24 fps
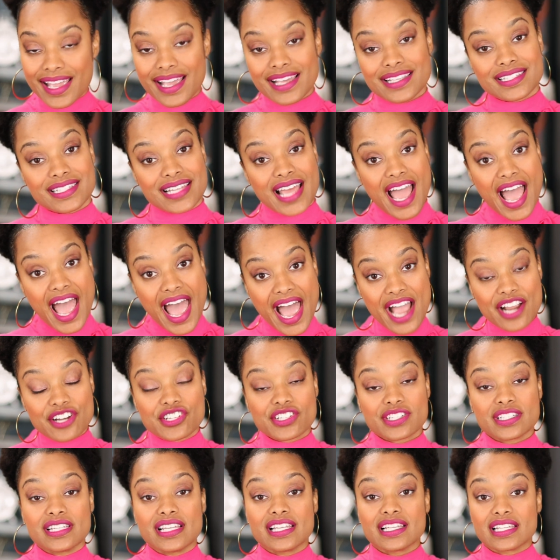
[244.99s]
is to
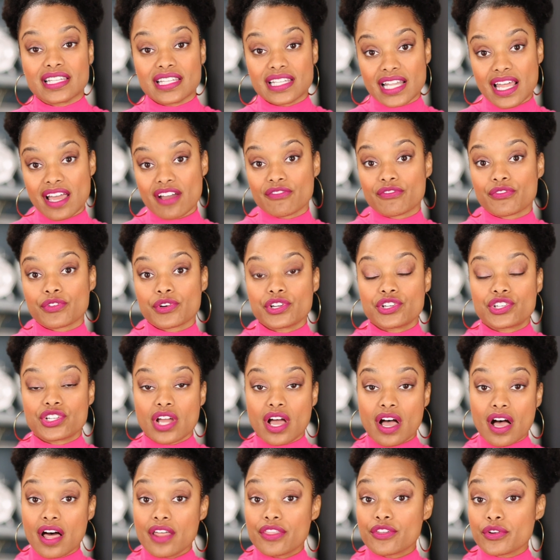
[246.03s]
actually leverage
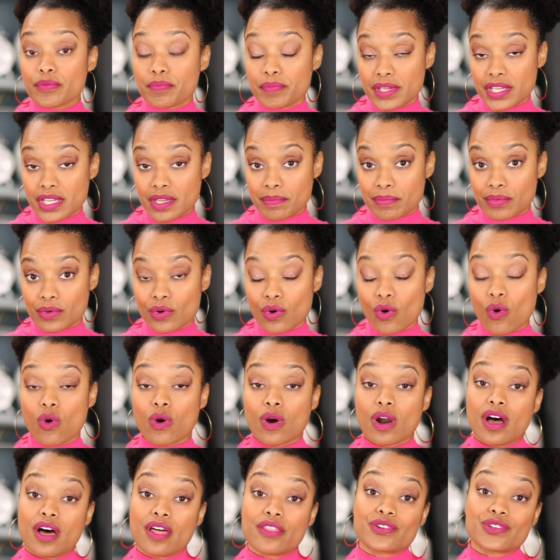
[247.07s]
other people
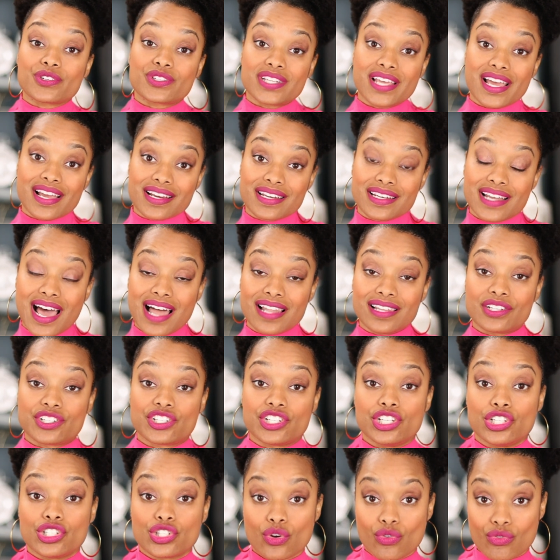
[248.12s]
or other
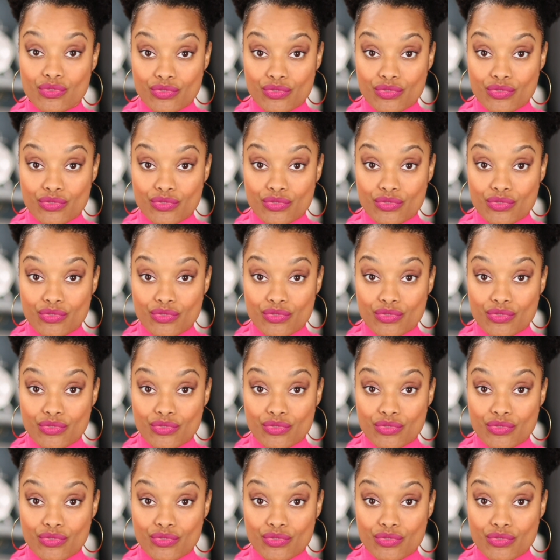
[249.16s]
technologies'